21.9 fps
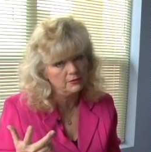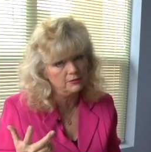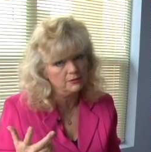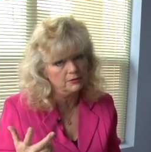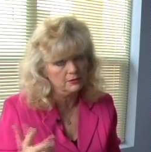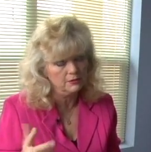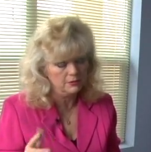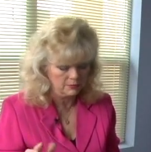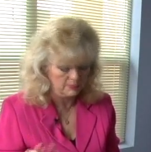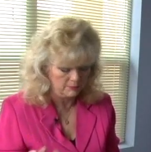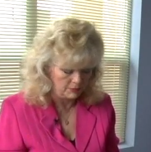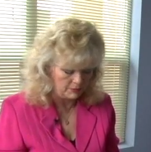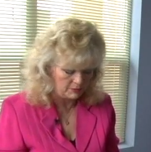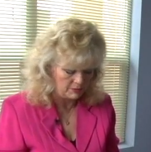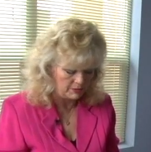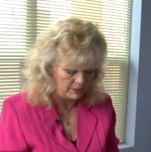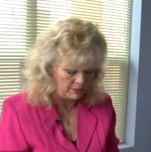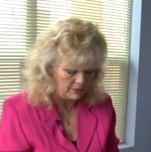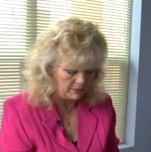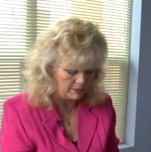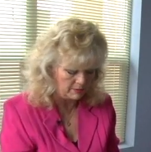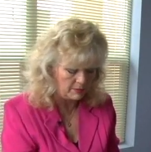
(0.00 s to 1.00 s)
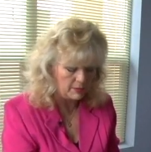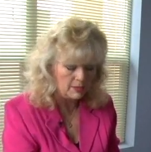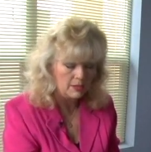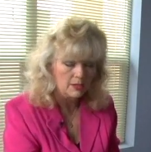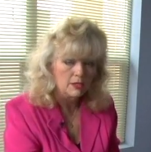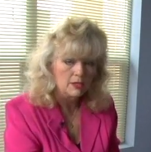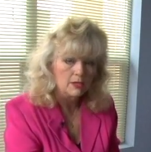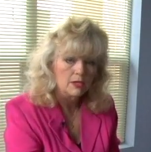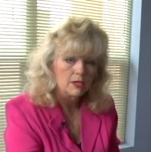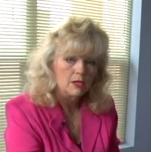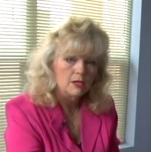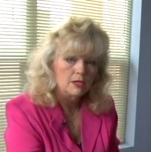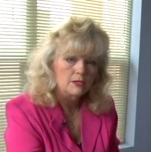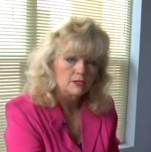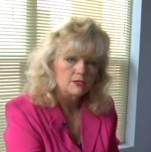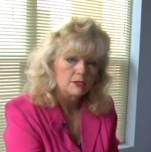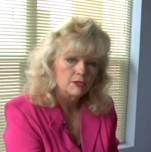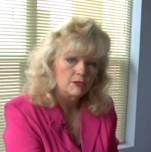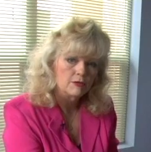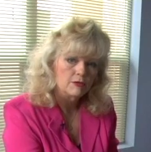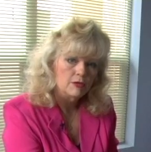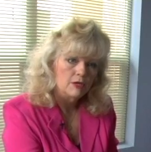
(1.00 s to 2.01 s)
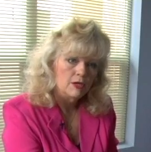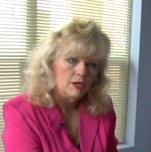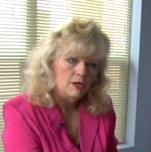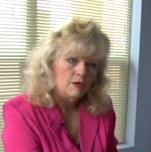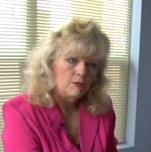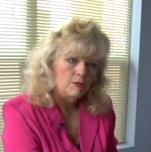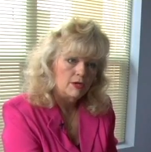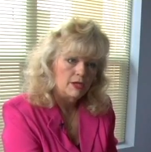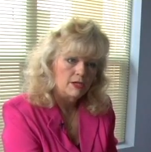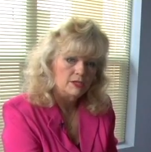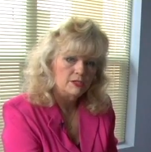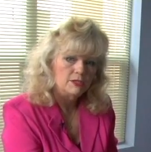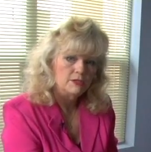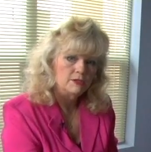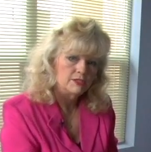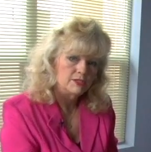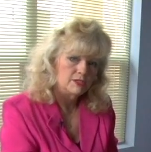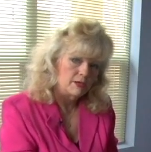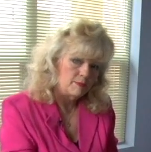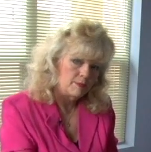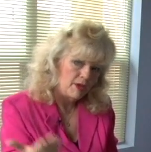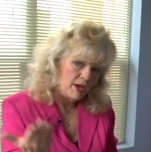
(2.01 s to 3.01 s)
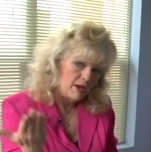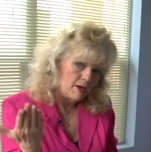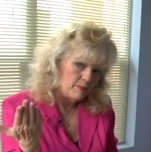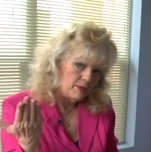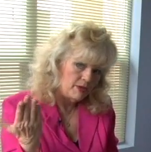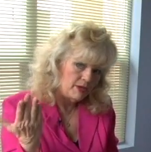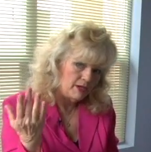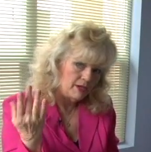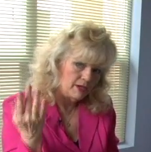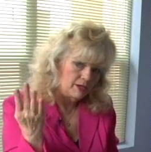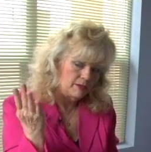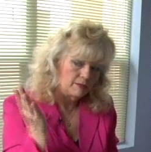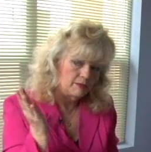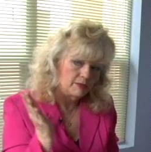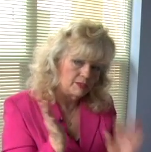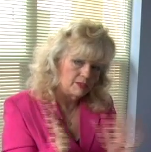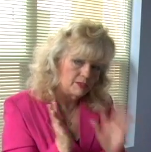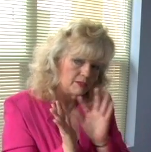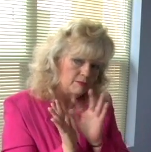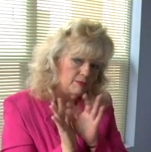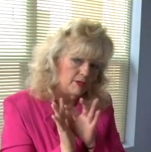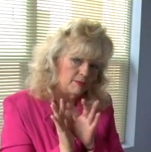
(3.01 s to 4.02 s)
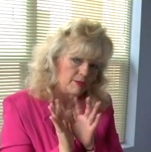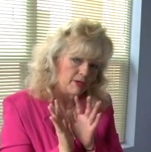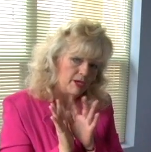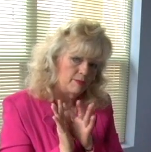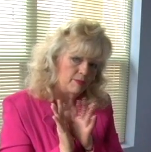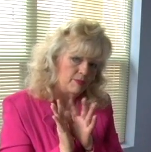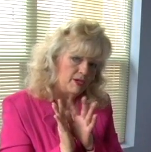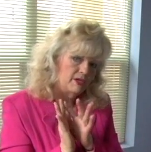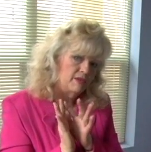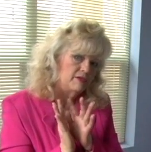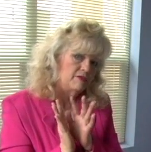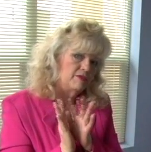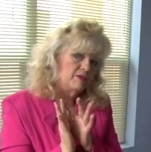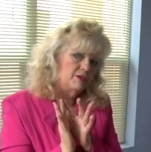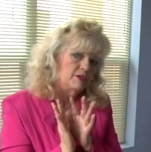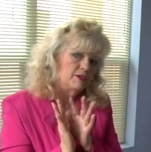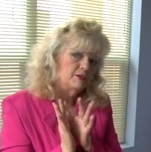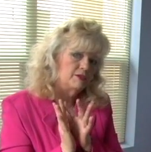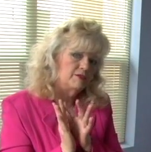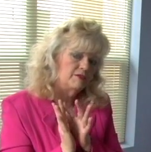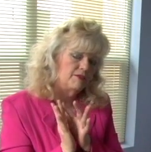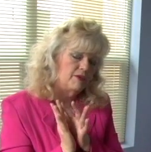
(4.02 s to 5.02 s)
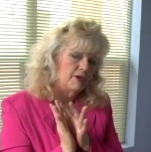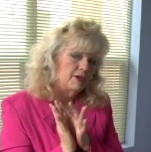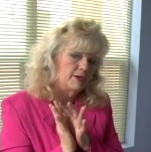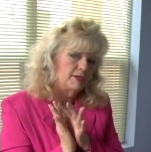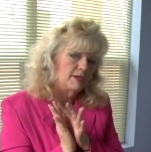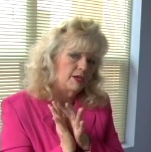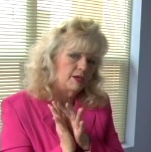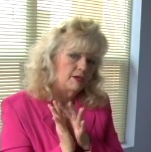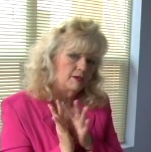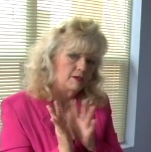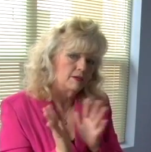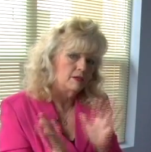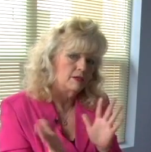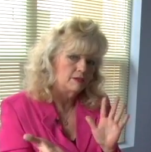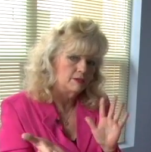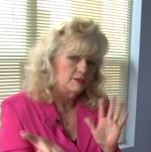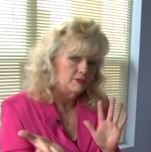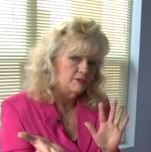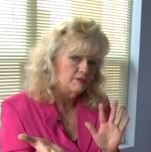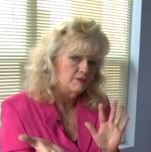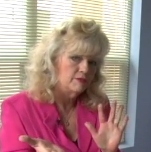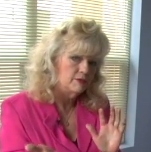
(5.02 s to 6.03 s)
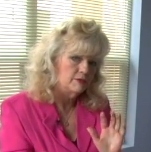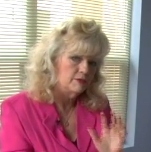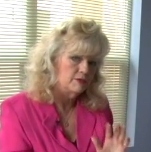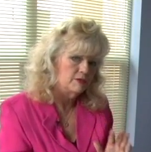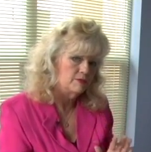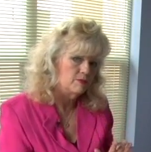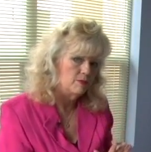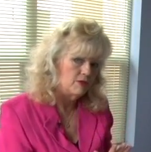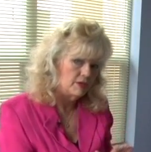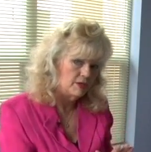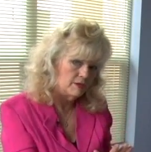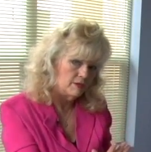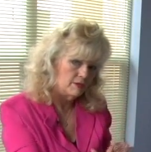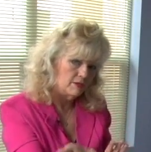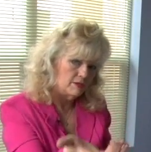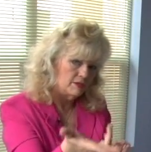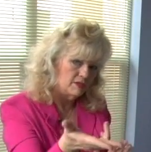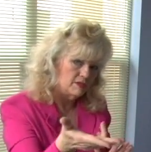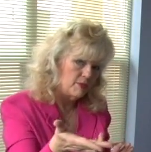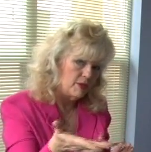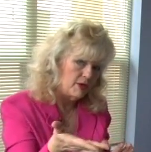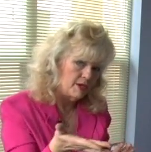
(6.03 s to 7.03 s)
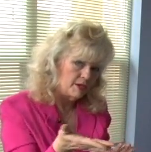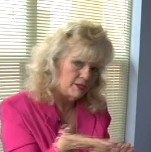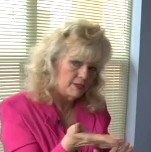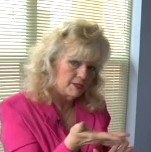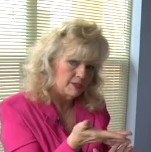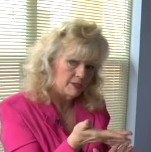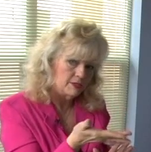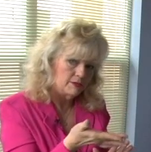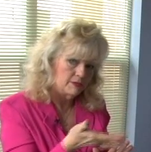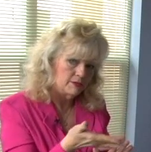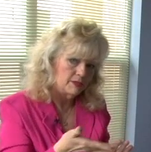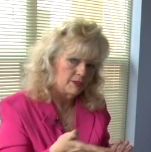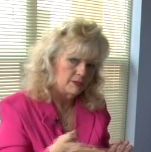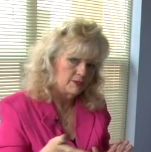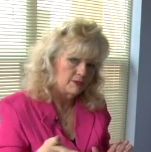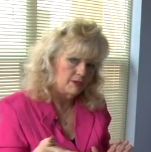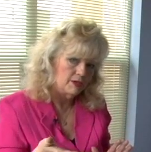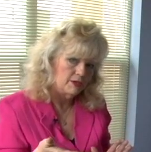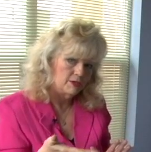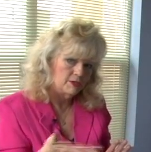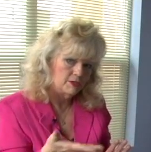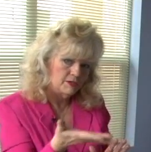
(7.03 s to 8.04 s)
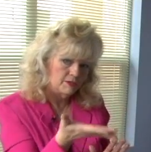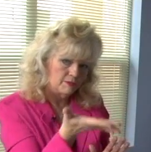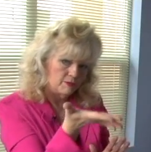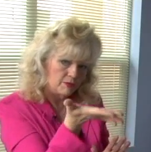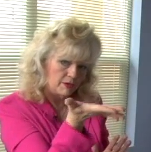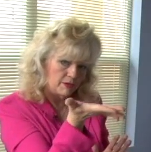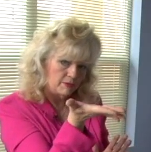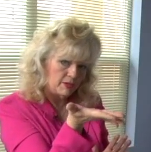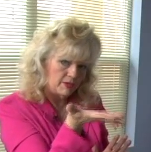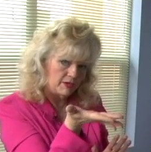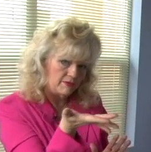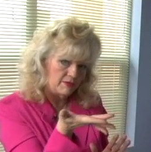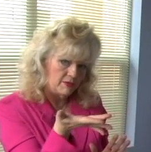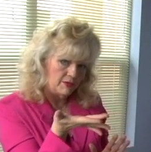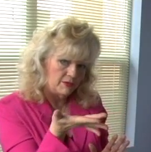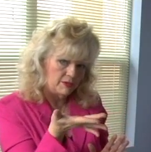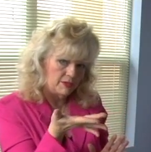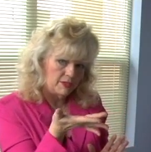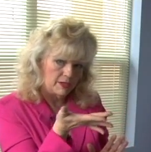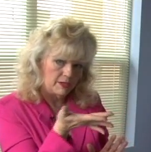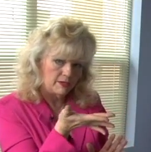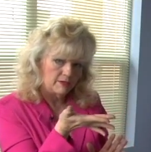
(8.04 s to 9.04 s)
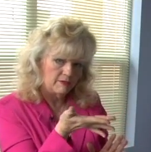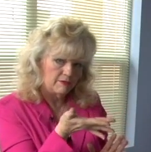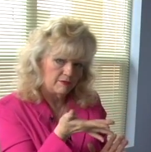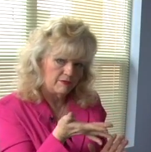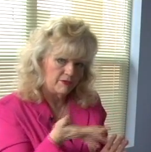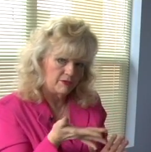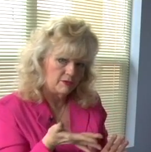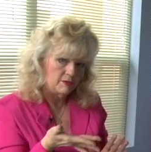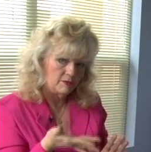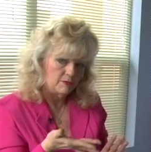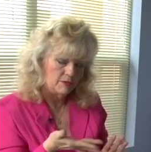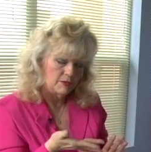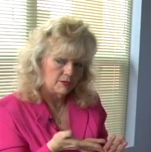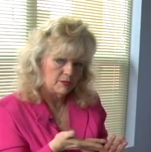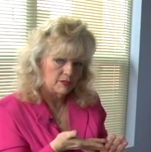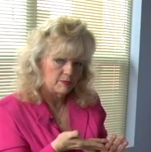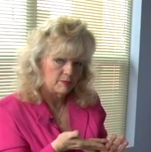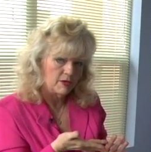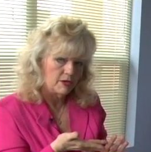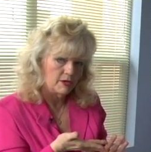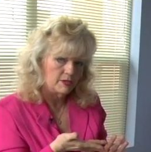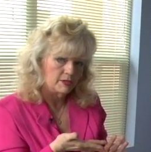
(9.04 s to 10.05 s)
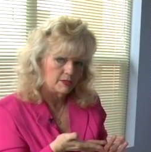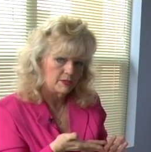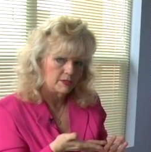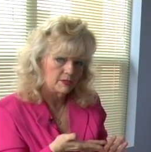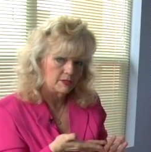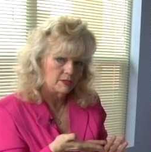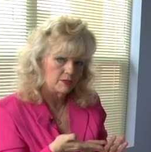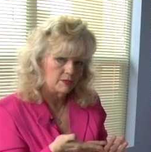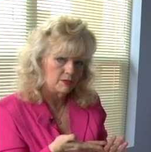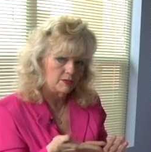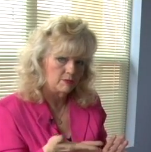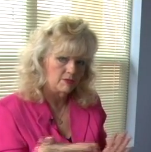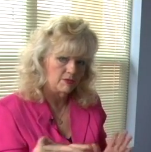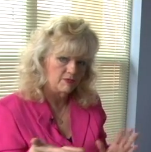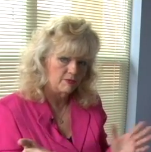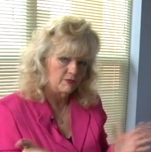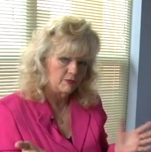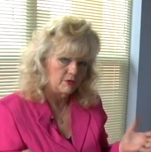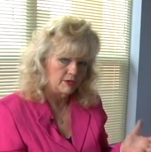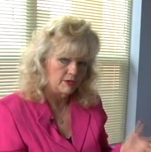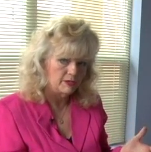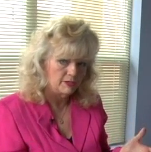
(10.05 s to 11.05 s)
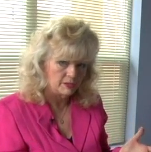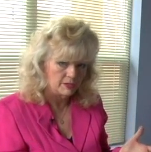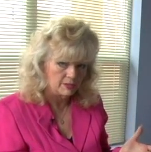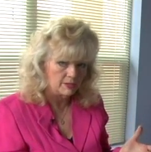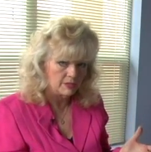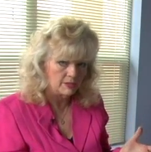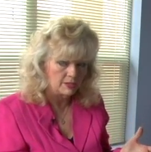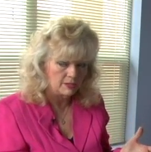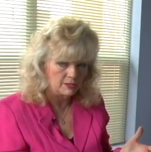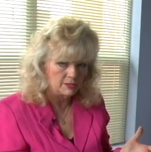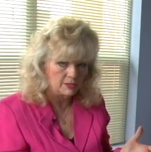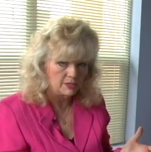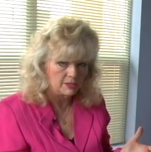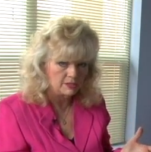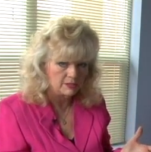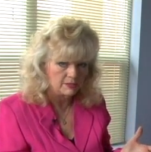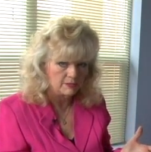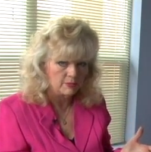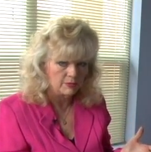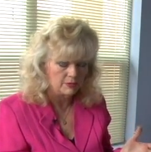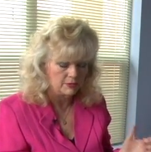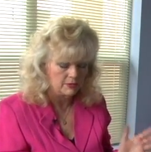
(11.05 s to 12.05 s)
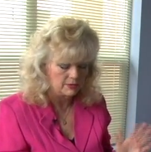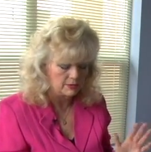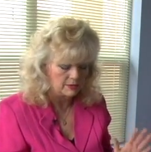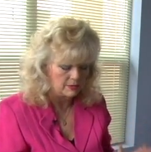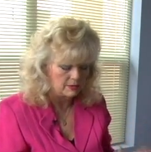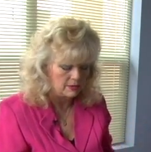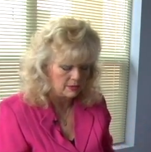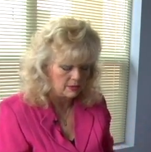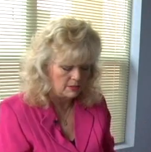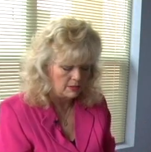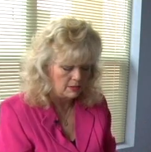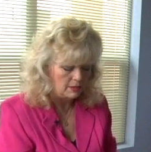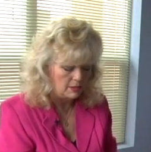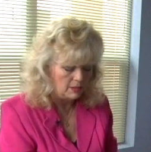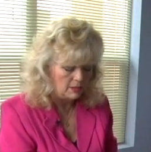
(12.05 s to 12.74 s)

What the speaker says: together most of the time. So what I do is I palpate. This is my palpating finger to find out on cervicals what the spinous is doing. So I usually run my finger down and feel what the spinous is doing before I adjust the person.